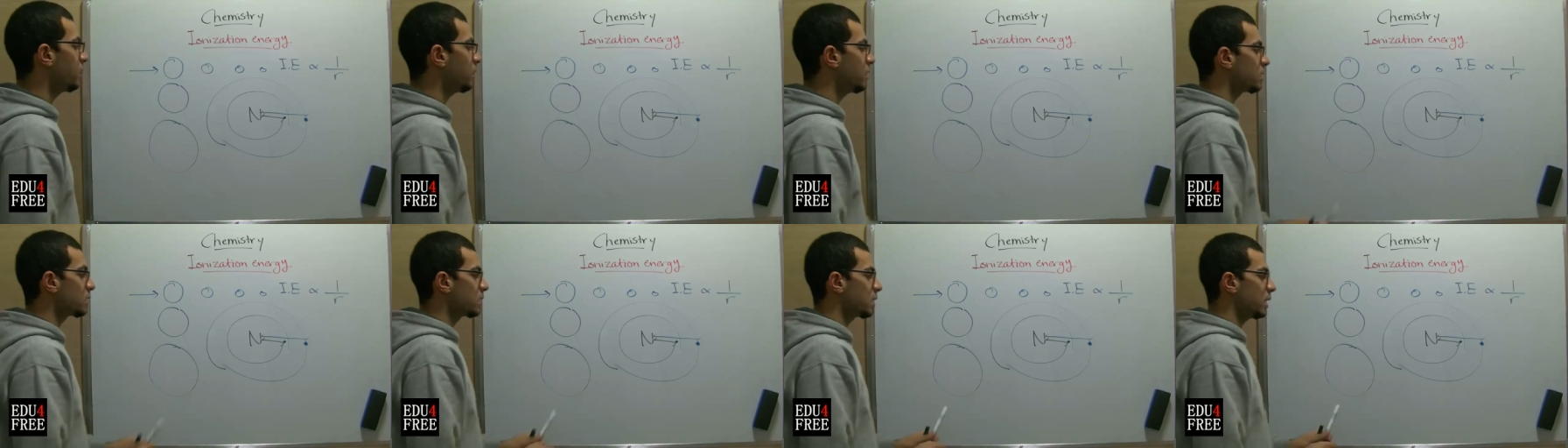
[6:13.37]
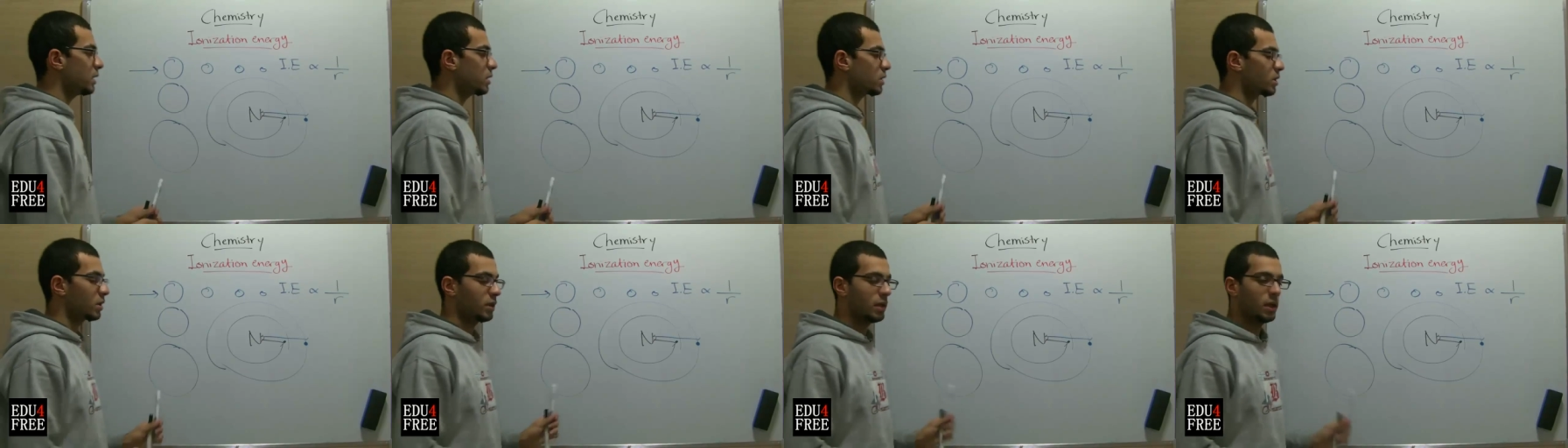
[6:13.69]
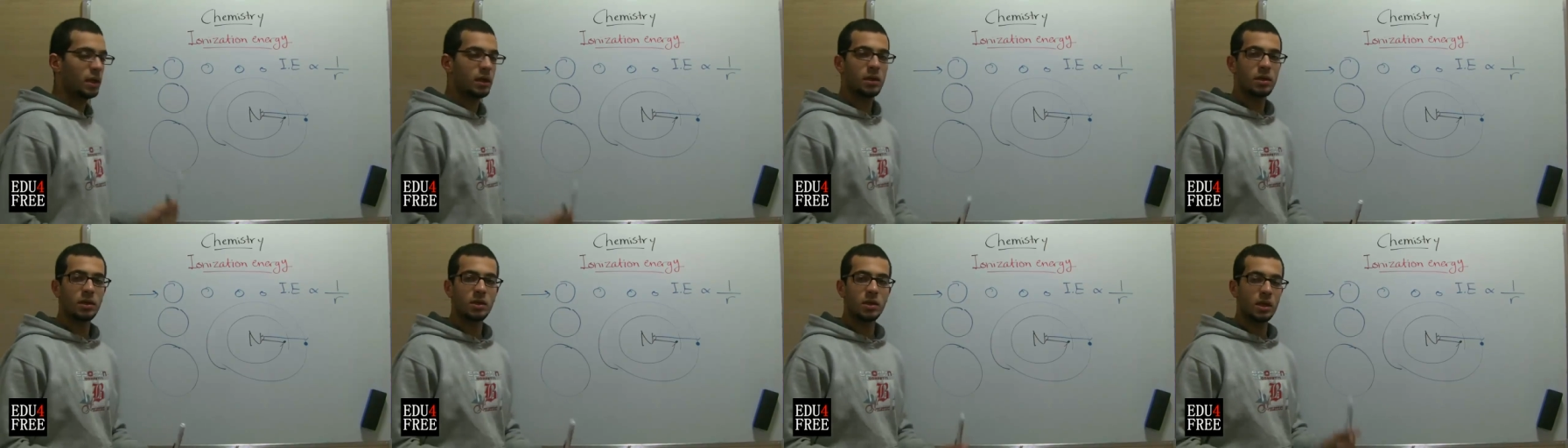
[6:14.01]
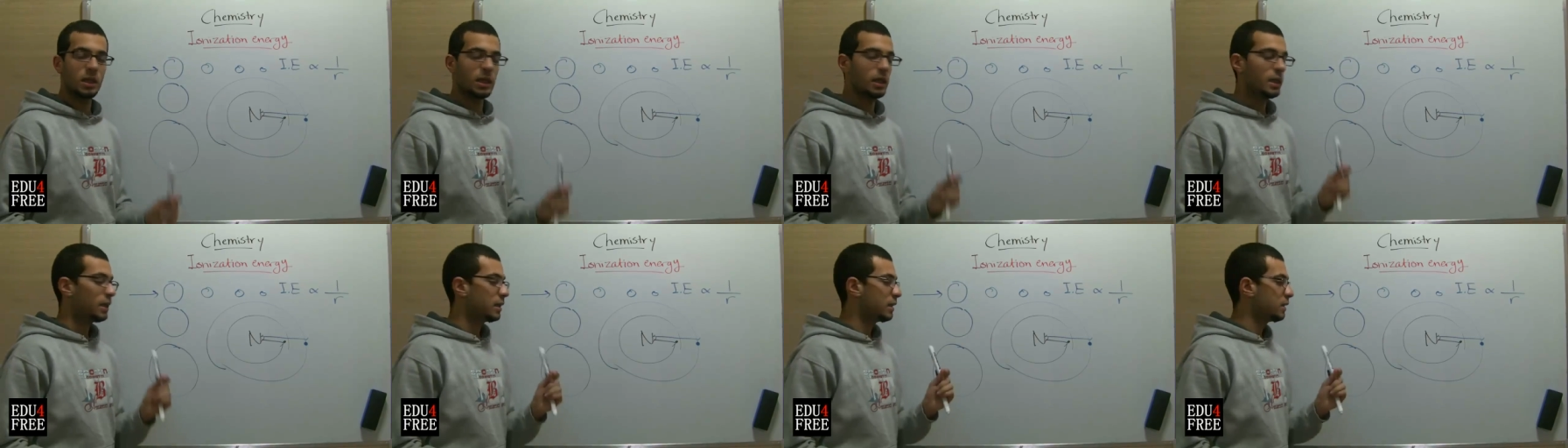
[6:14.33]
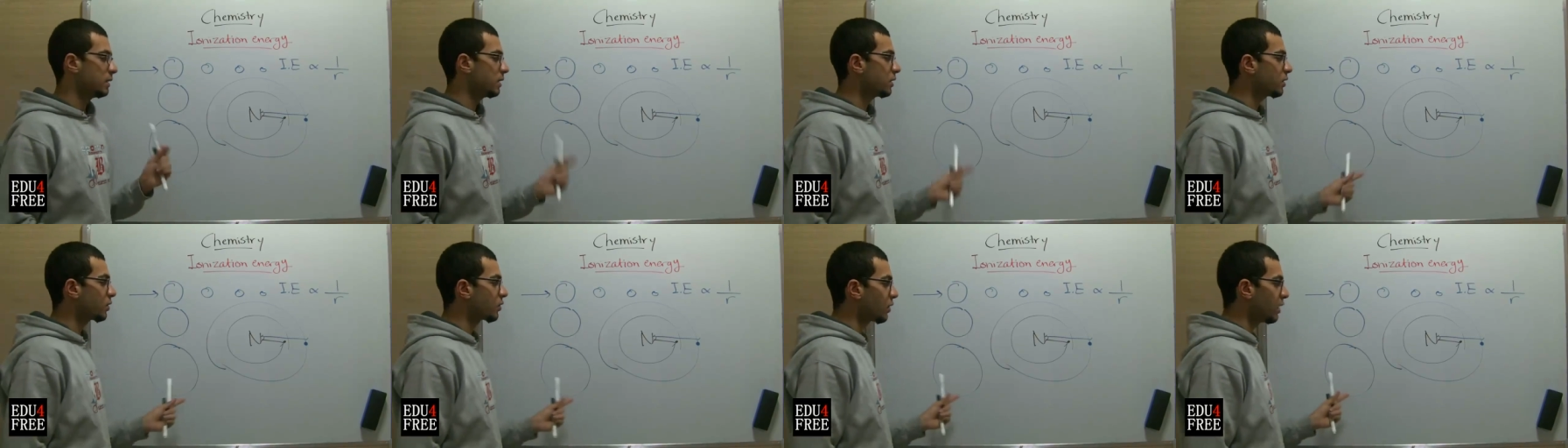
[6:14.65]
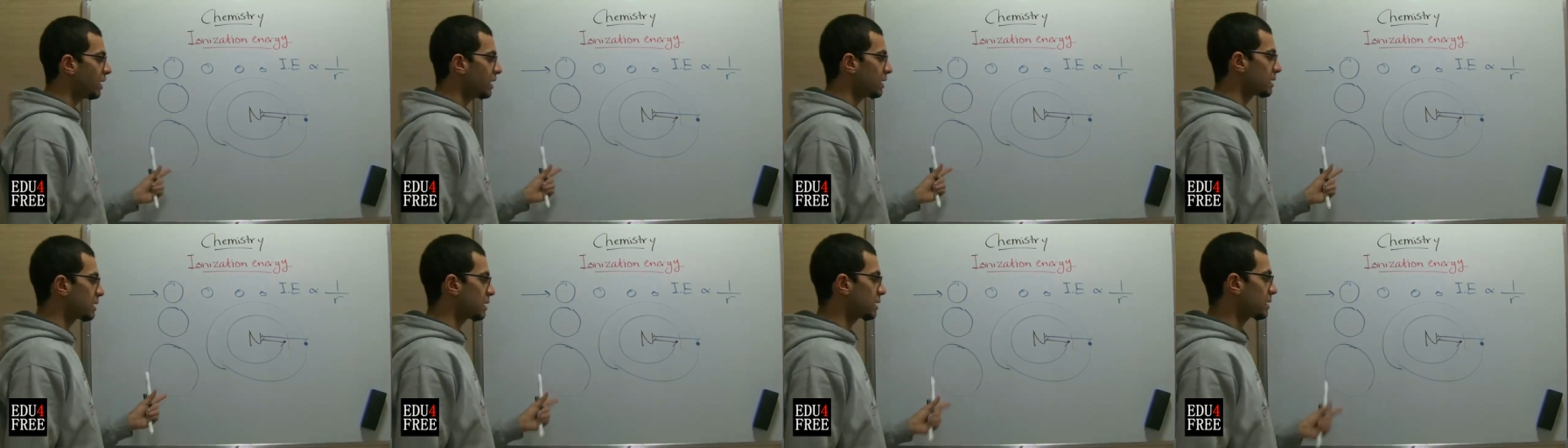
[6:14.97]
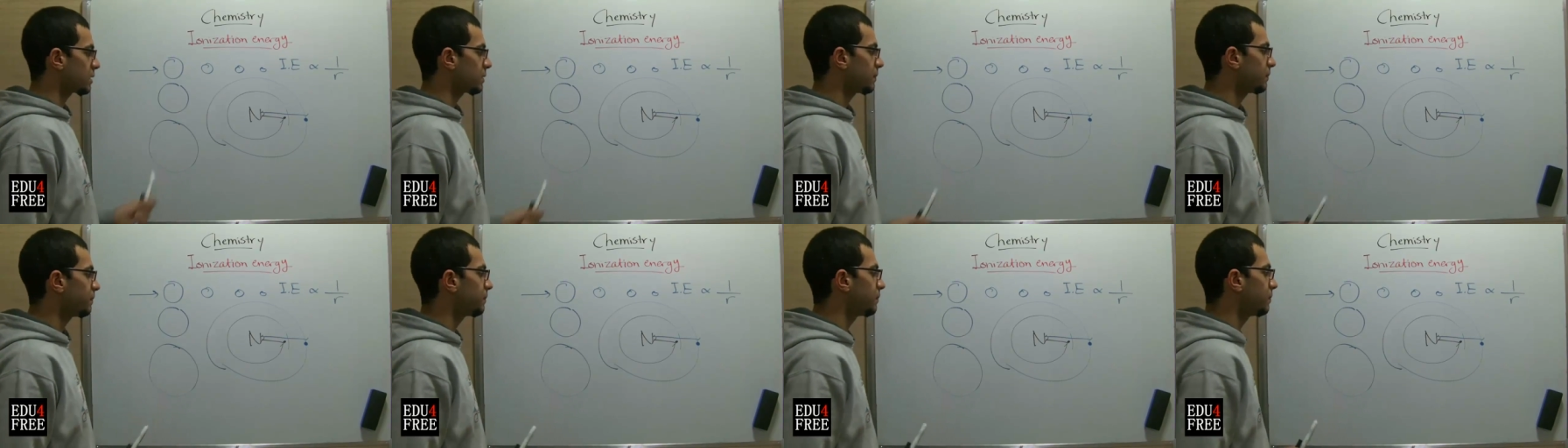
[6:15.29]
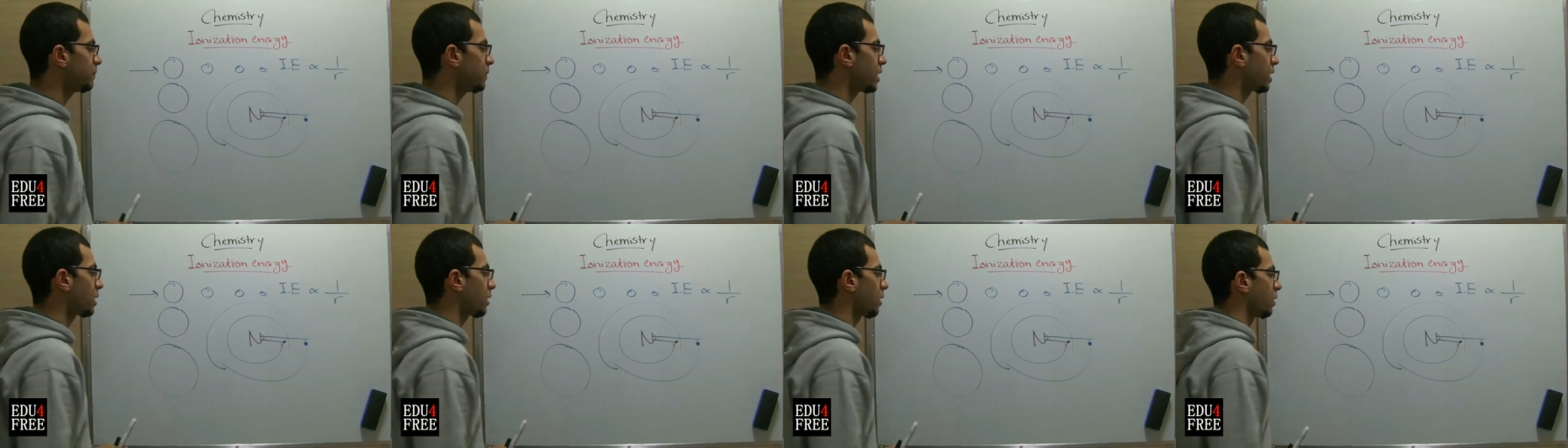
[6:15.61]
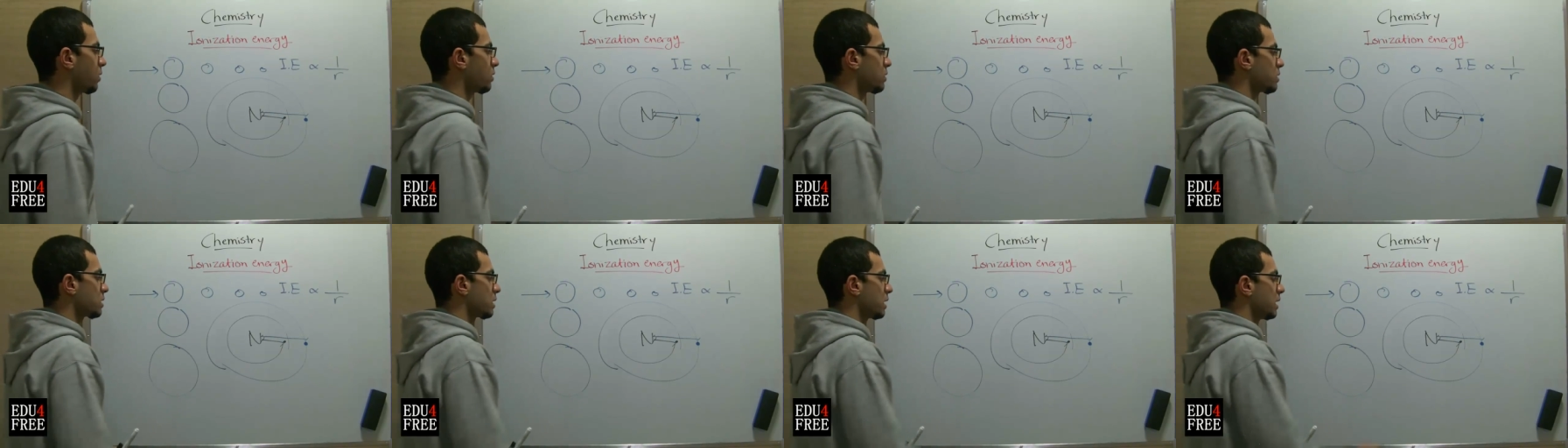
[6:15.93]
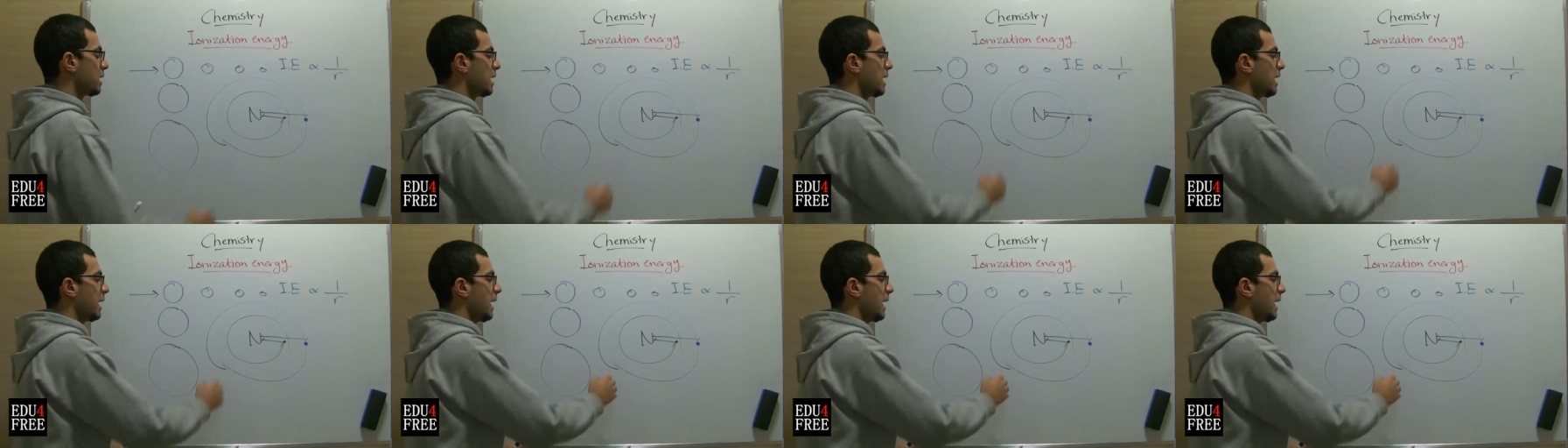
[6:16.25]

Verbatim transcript: ionization energy decreases because